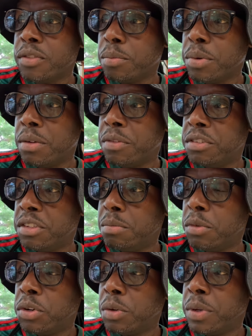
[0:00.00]
breakfast in the
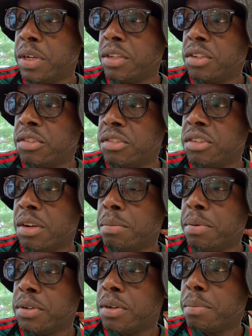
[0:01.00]
morning, we could just
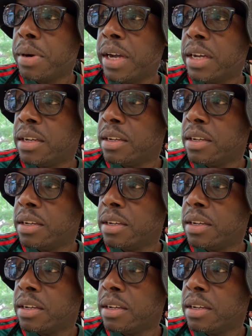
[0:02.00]
jump on the bike